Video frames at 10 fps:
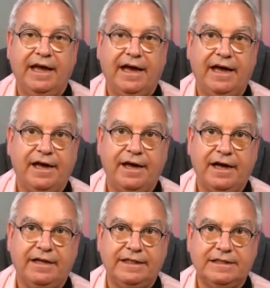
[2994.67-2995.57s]
uh,
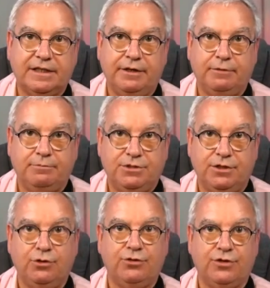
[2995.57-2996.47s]
and that's going up to the
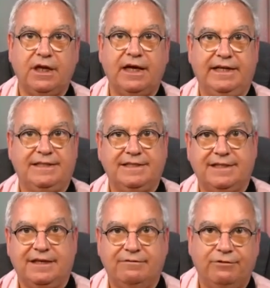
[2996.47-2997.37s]
Northern Lights
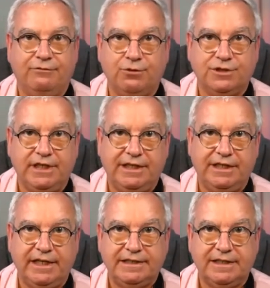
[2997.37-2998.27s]
uh, for 14
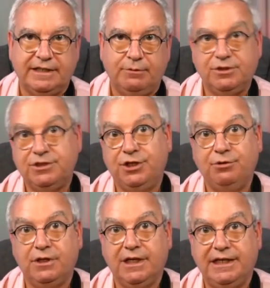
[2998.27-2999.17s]
days. And they wanted a
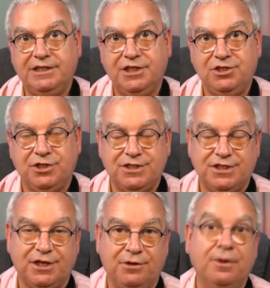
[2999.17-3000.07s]
ukulele teacher,
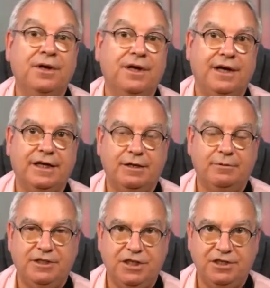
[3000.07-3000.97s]
so I'm going to be
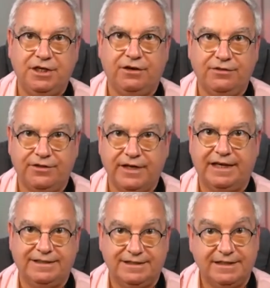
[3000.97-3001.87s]
teaching on
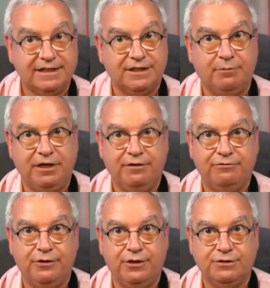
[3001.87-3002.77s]
that. So that's going to be a
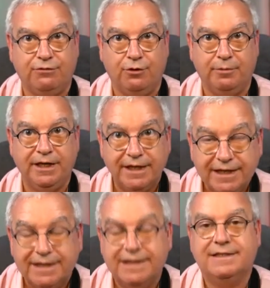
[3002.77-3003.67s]
first for me.
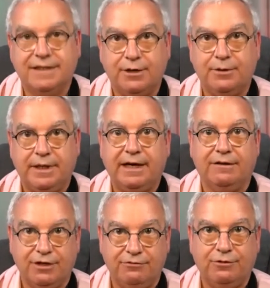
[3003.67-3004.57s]
So yeah, looking